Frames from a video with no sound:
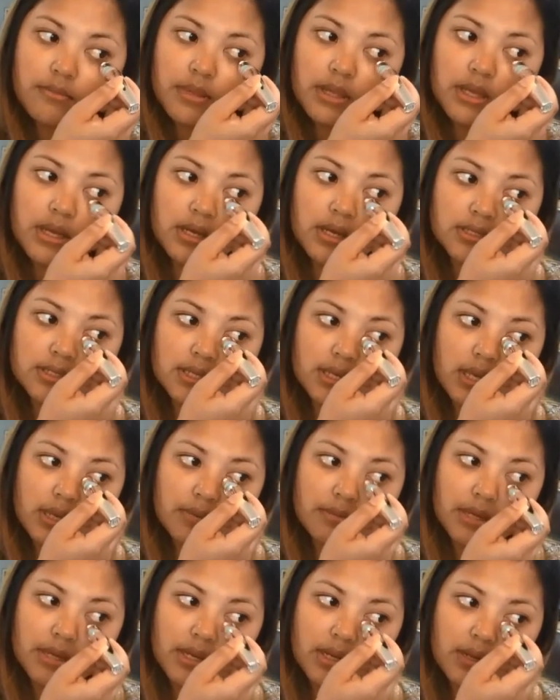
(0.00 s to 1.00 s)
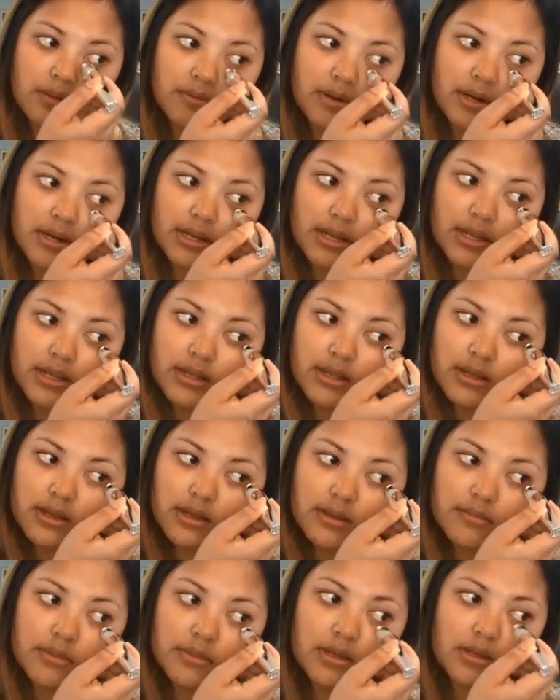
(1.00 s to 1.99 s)
because I am getting ready,
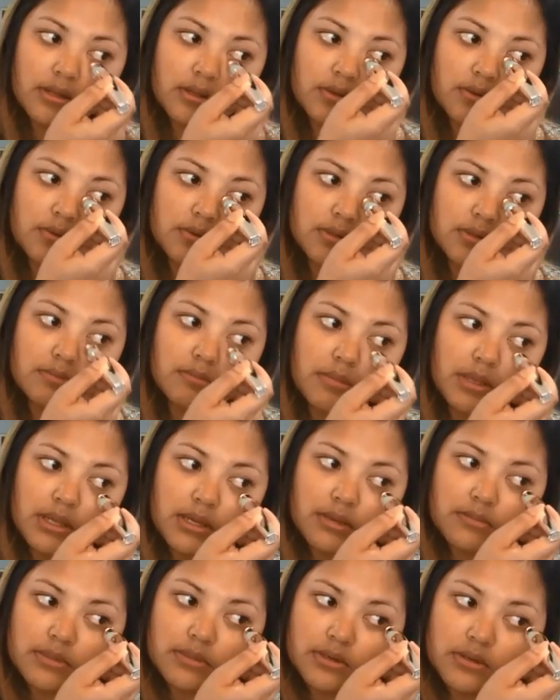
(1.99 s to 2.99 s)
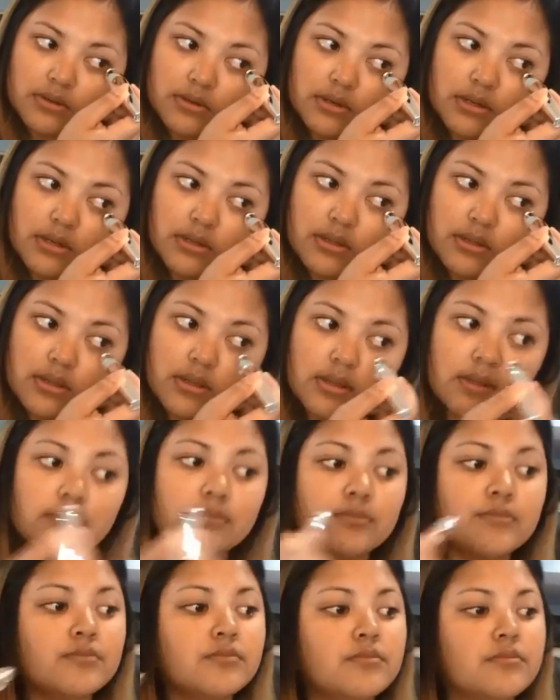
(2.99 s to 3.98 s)
I'm gonna use makeup underneath.
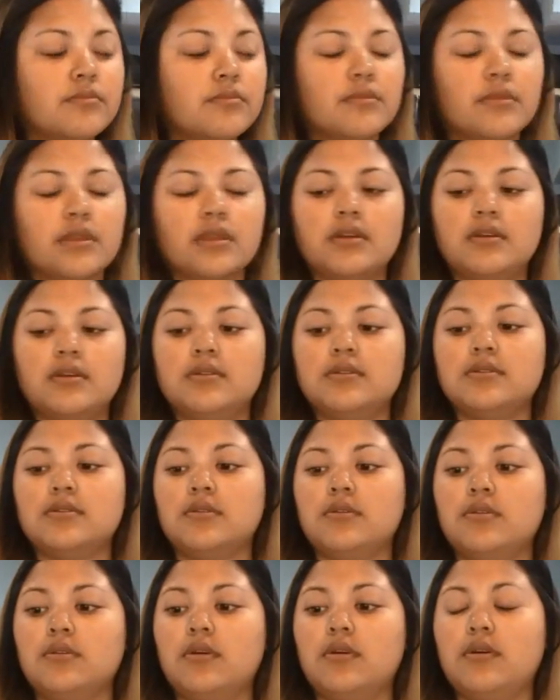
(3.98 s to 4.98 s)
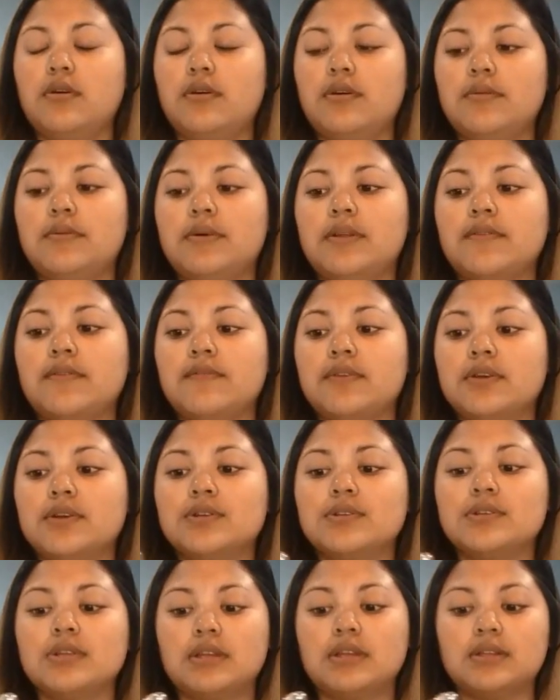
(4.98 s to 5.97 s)
So, oh, but it
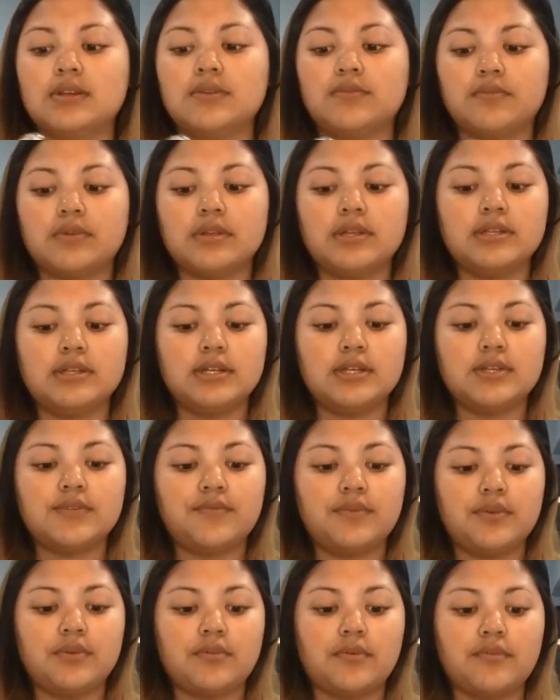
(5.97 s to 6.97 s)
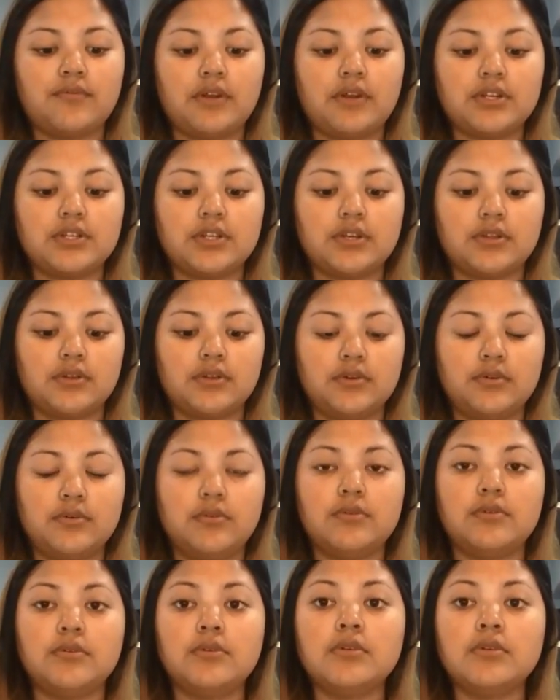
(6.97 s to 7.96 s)
really does feel refreshing though.
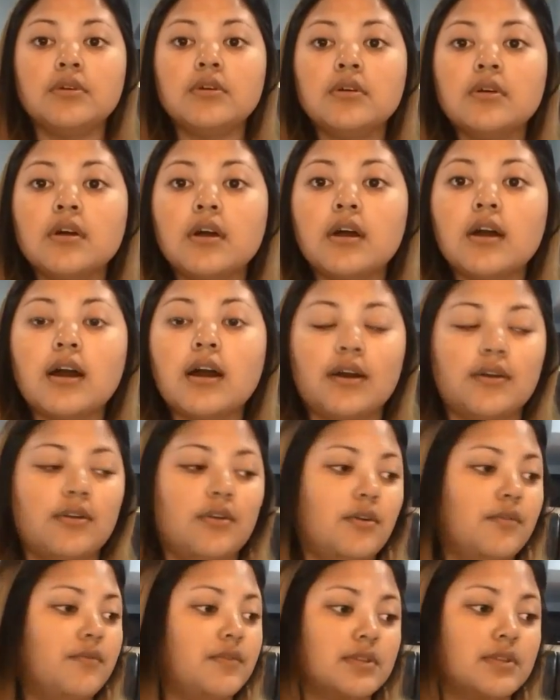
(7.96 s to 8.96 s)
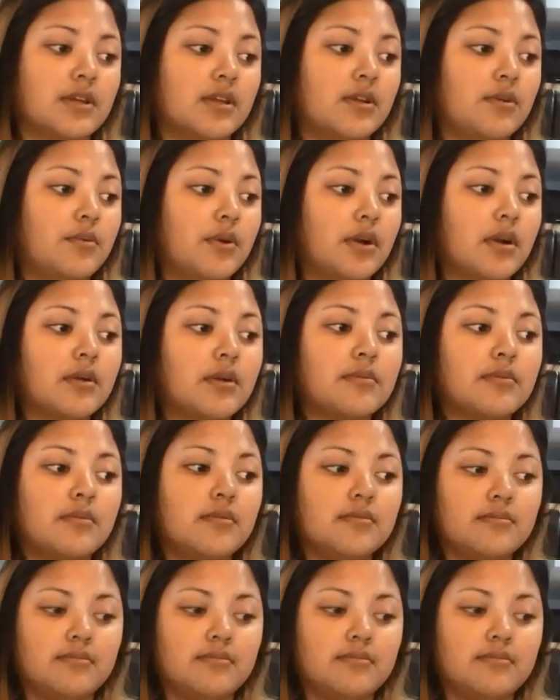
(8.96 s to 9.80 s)
I don't know if it's gonna work.